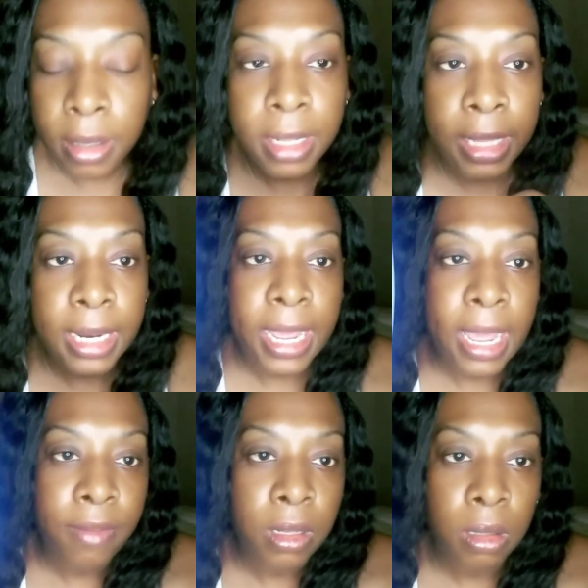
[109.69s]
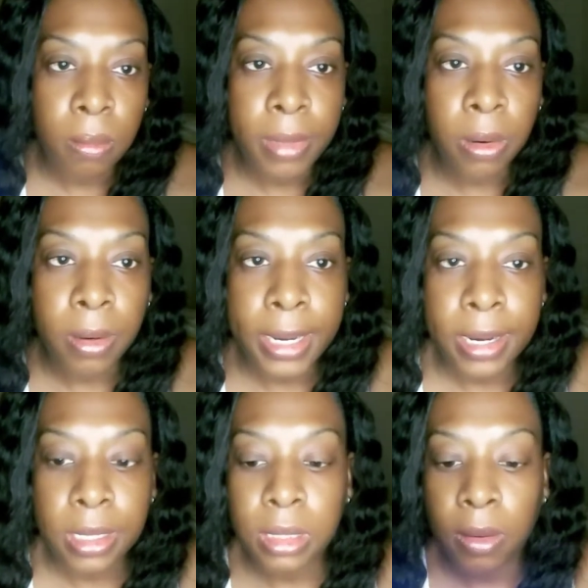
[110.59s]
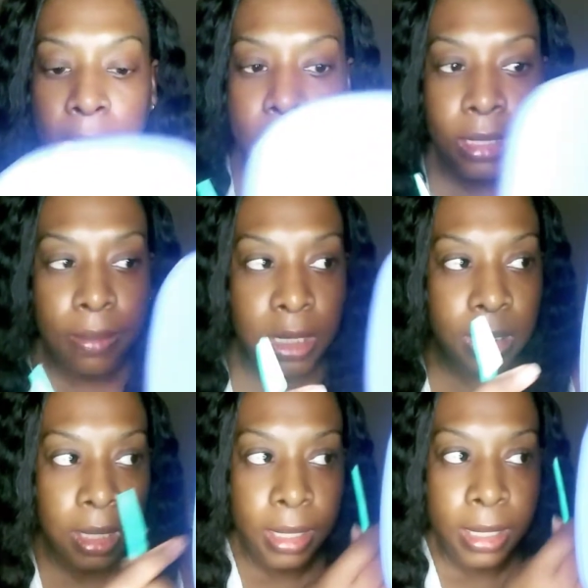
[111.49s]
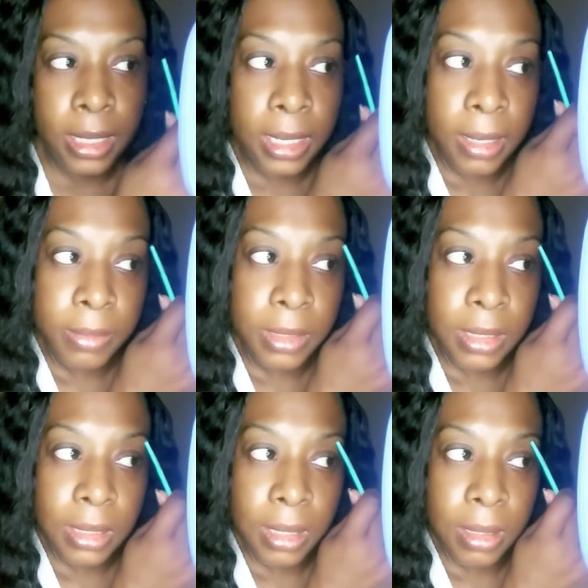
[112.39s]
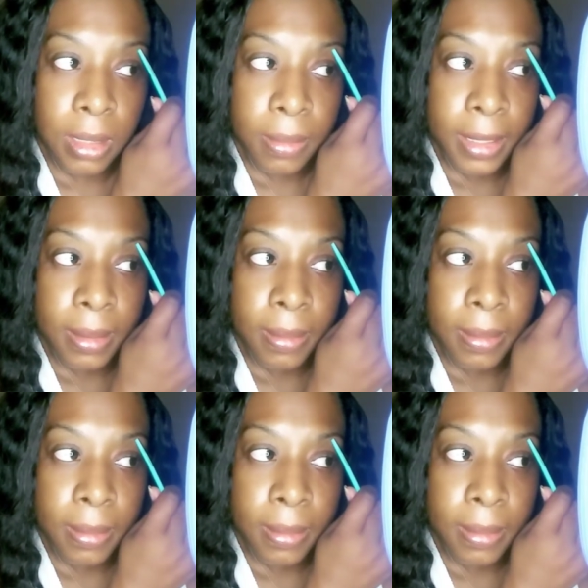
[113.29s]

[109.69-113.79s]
and then I have a little mirror here so guys I'm just cleaning it up just a little bit